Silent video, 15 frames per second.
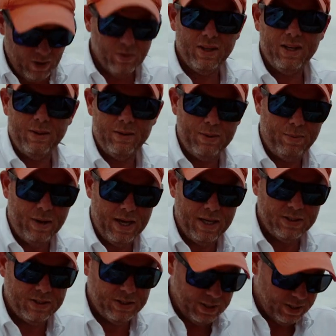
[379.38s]
really
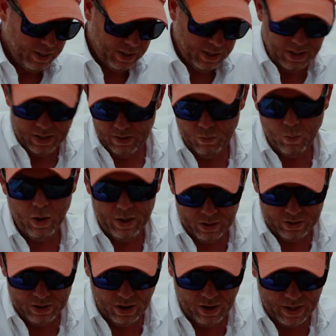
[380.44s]
depends on what
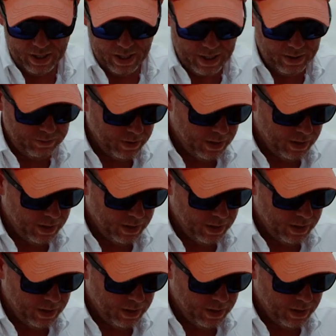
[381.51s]
you're targeting.